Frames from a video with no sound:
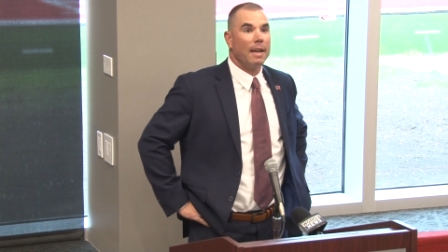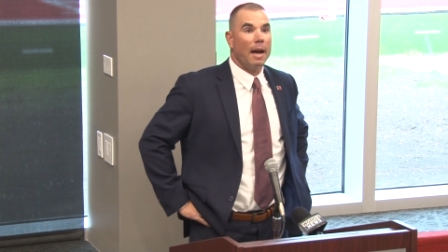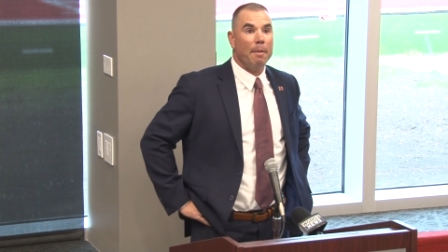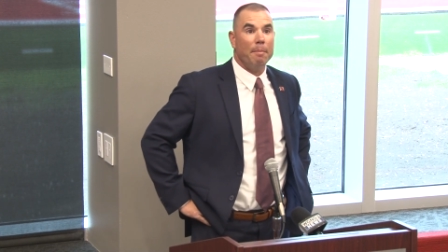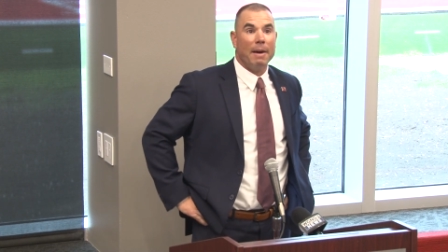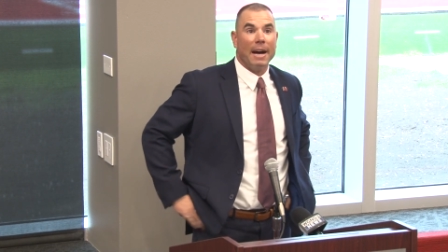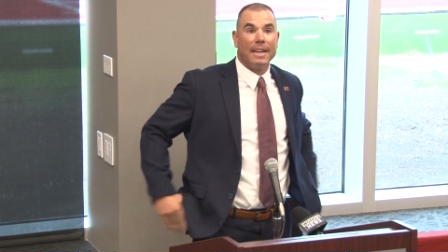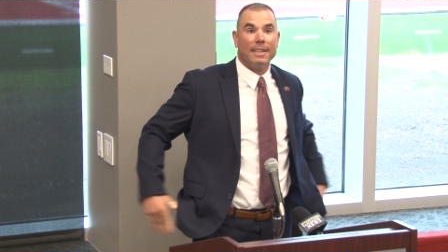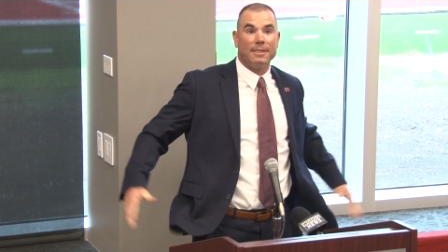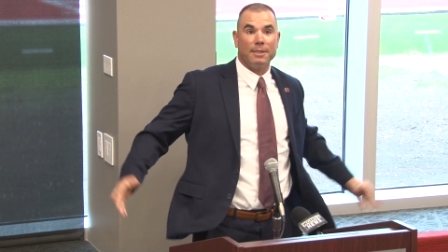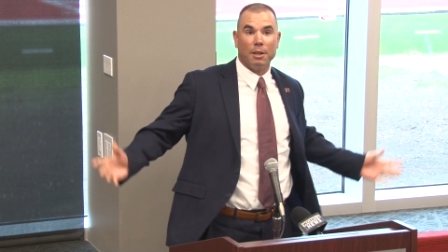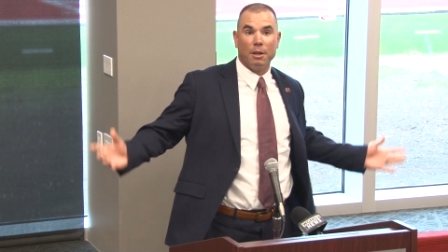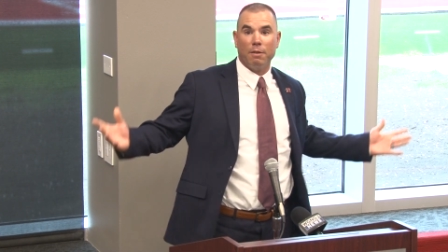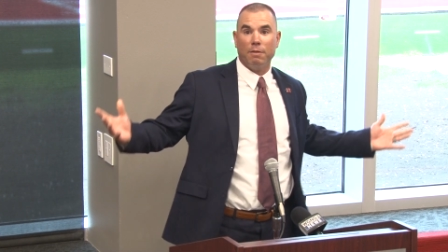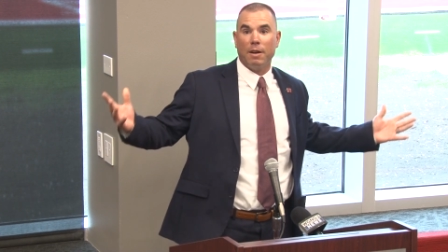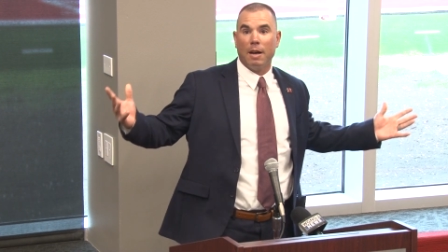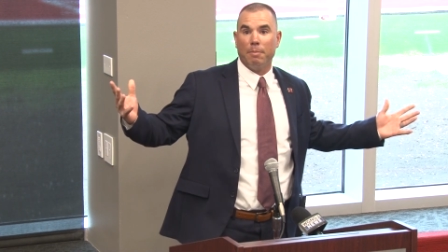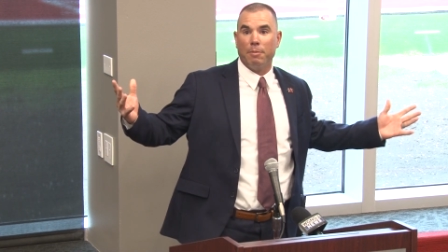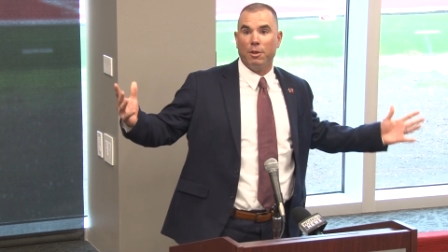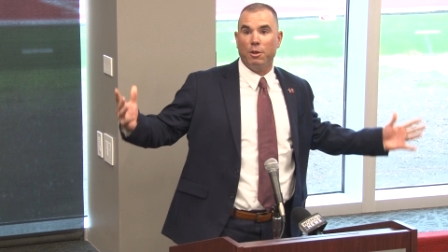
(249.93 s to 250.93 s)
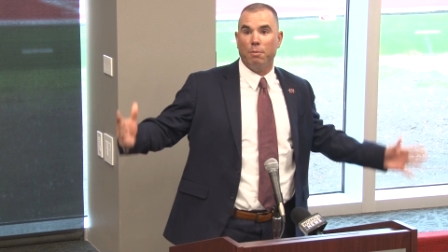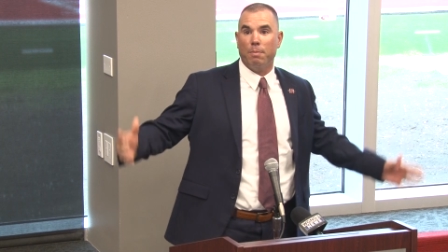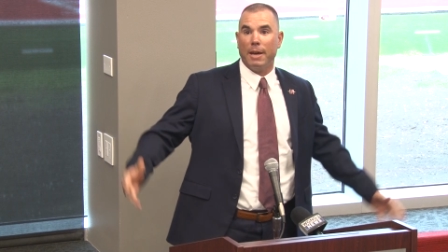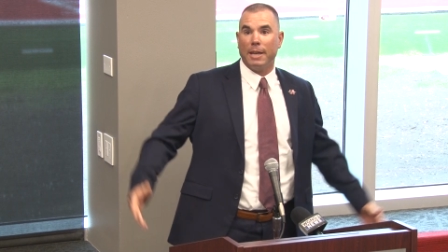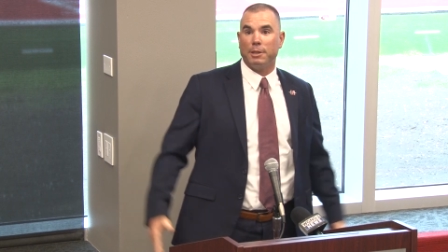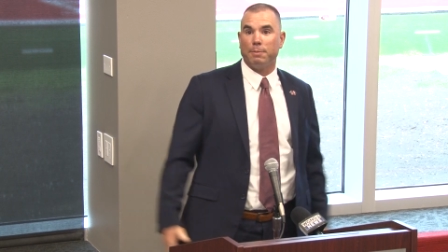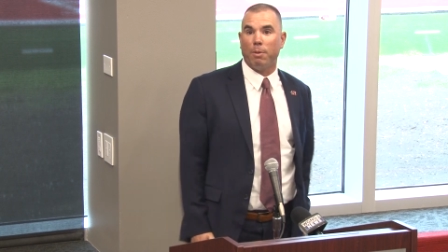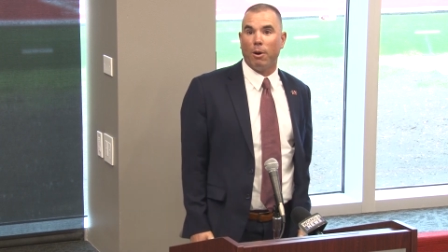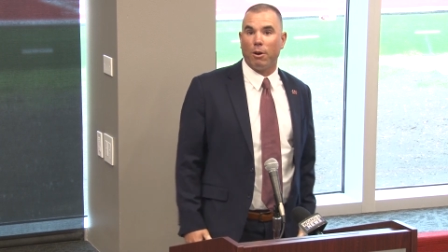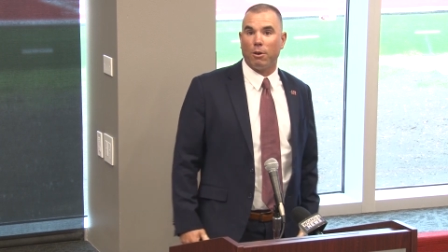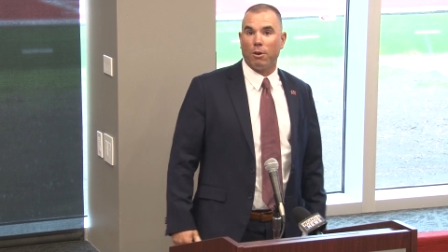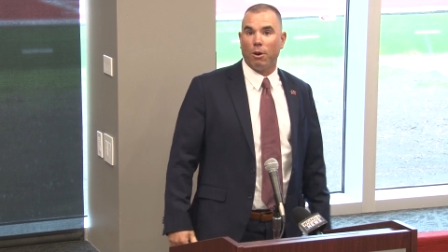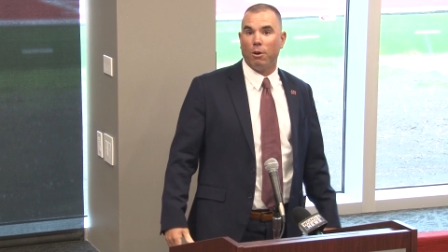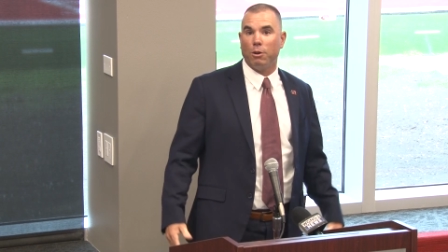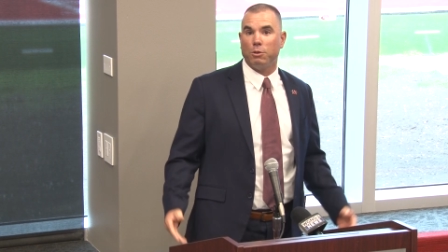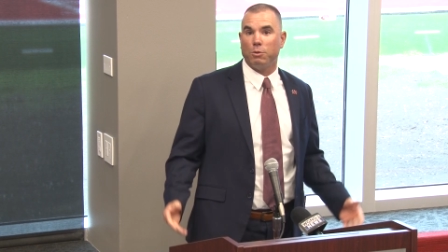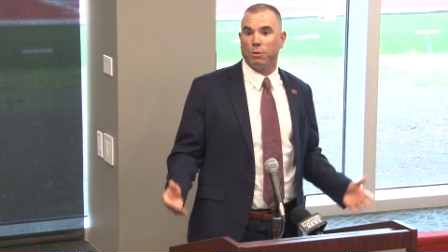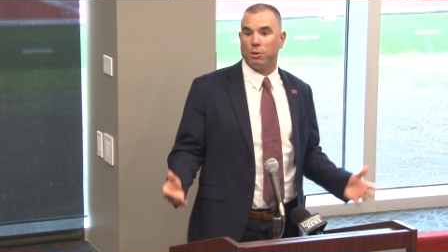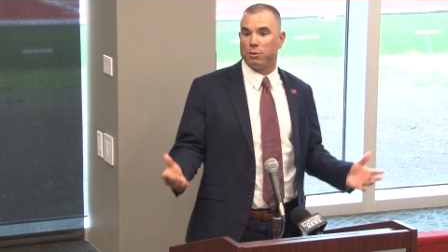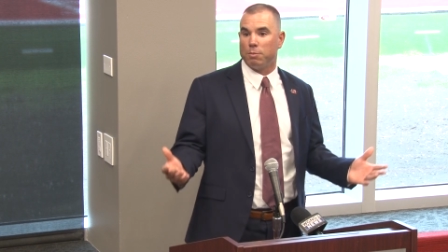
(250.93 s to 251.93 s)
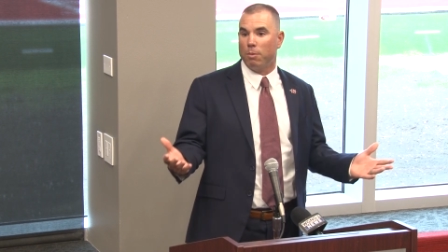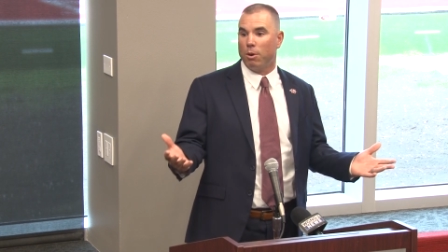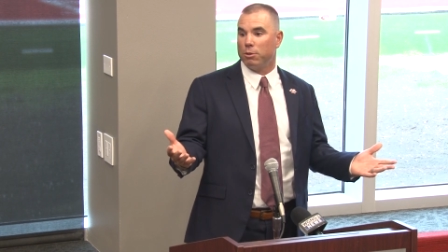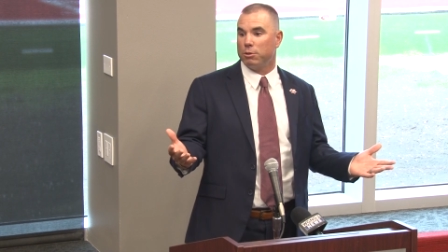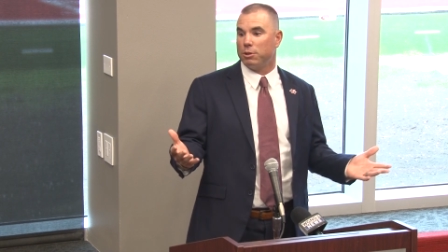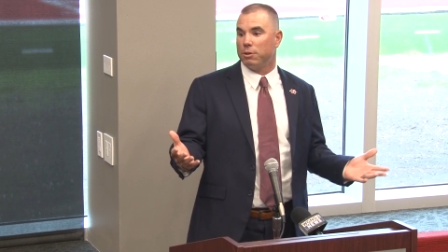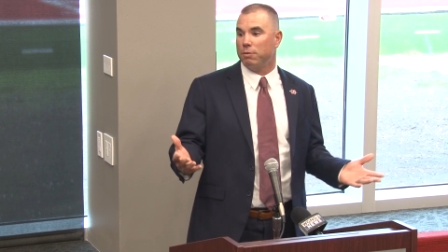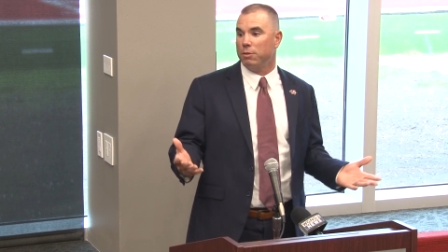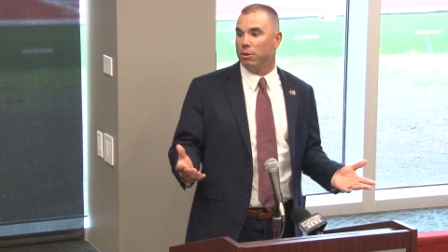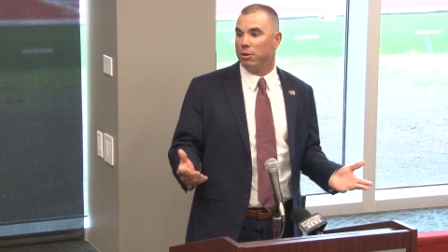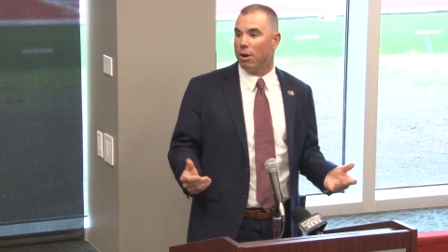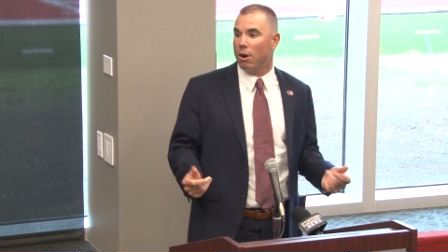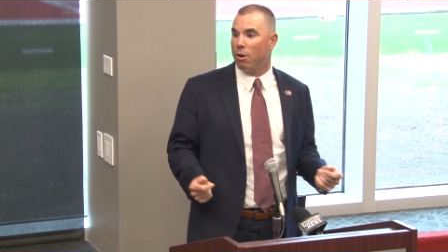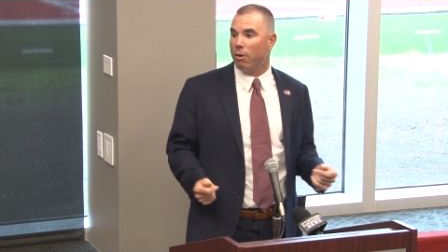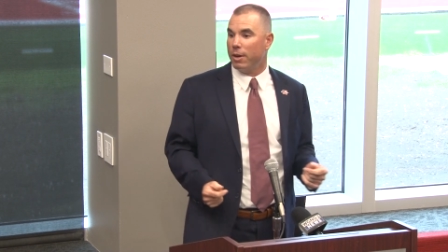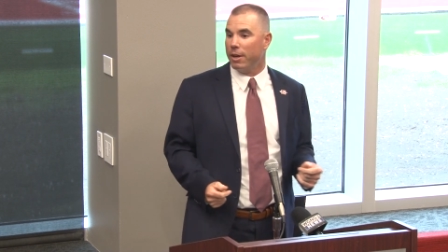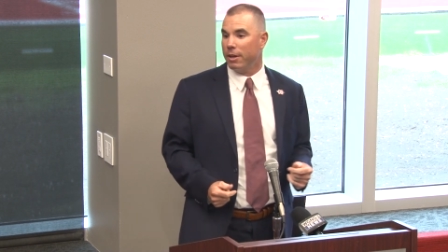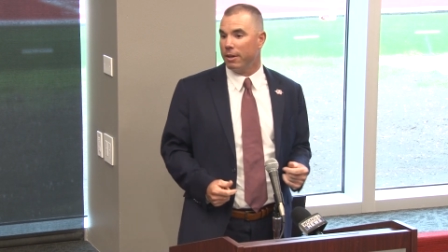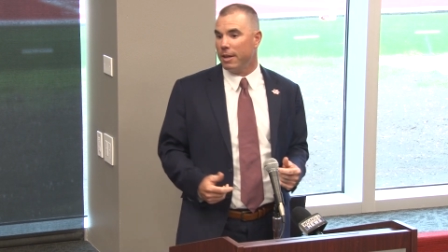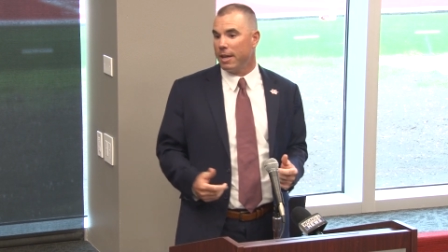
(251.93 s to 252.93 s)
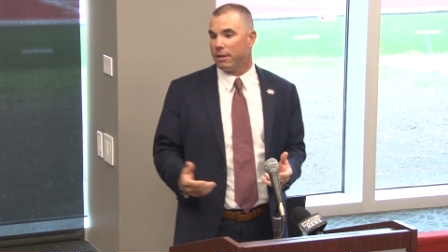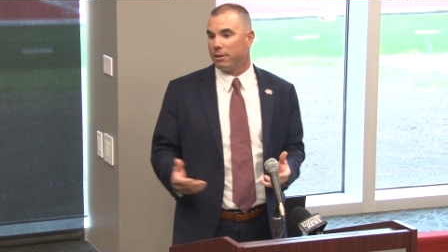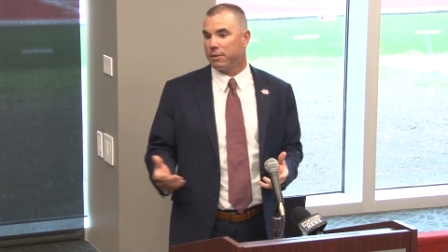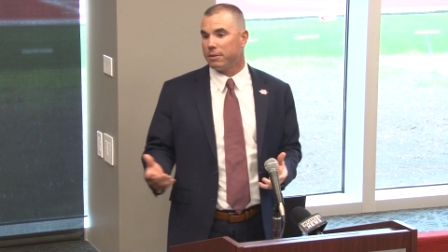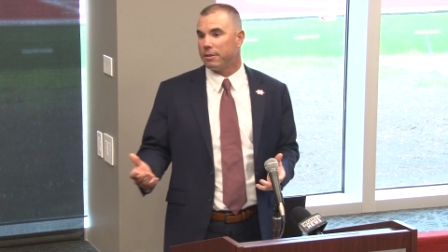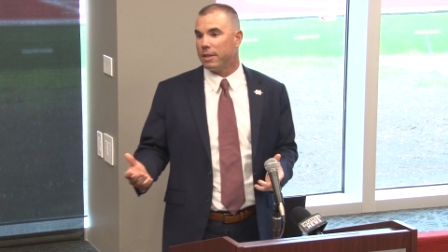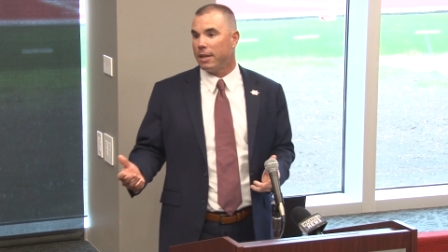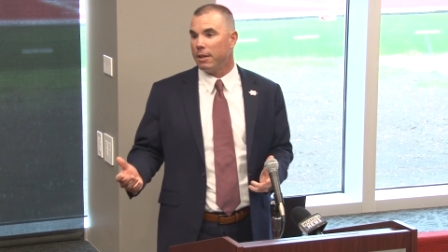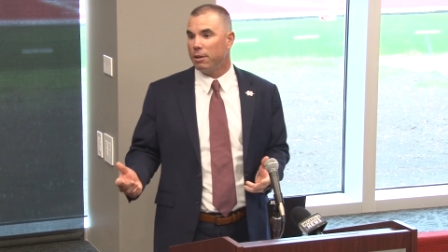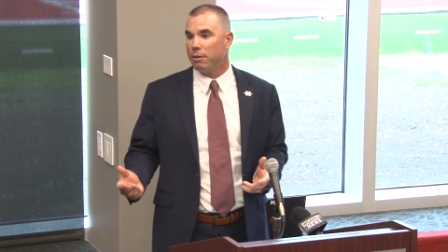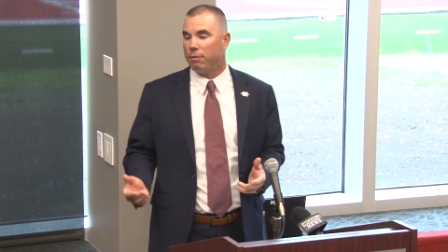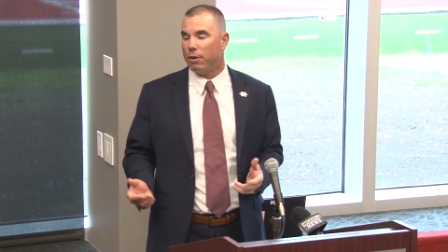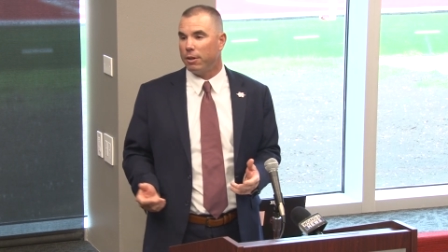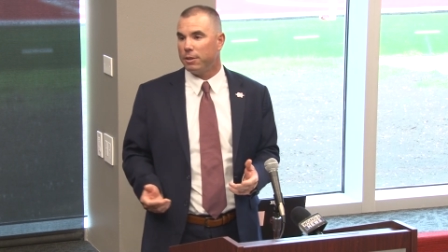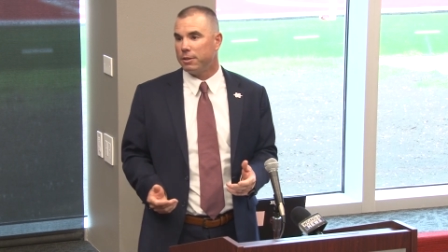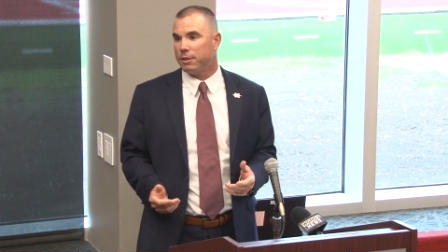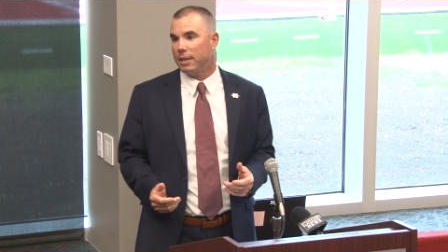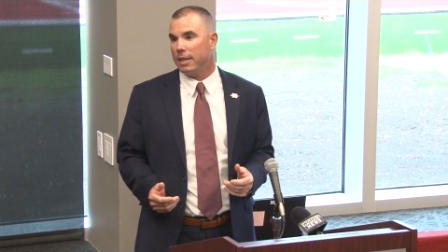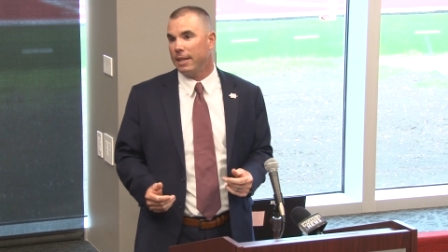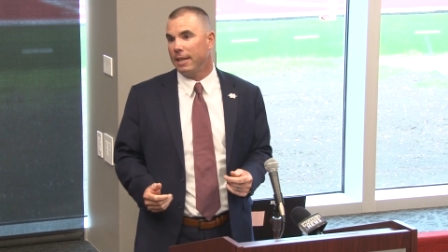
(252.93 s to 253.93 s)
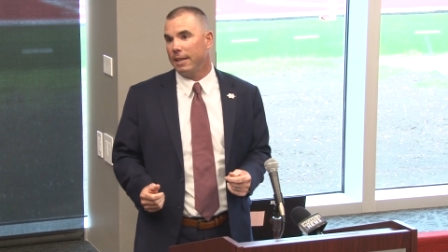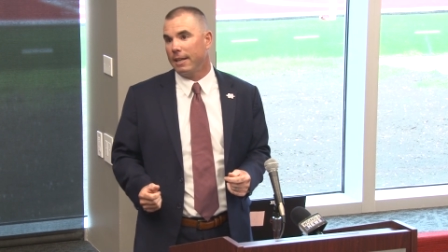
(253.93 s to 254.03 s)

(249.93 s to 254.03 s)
I'm Mike Silva. I'm the new baseball coach, which most of you know here at Nicholls State University.